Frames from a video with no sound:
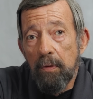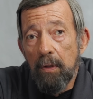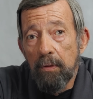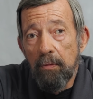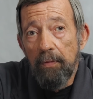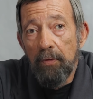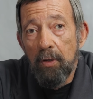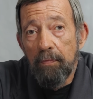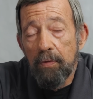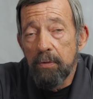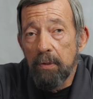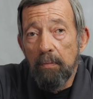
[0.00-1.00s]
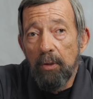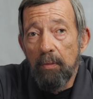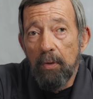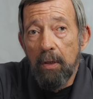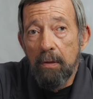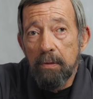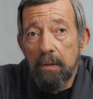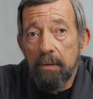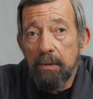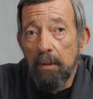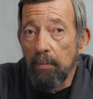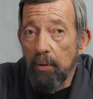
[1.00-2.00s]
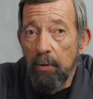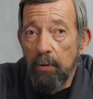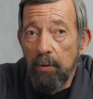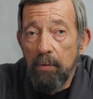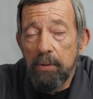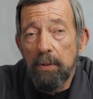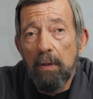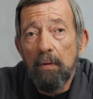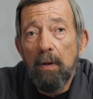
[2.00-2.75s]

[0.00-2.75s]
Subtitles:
than the revolver simply because it's simpler to do so.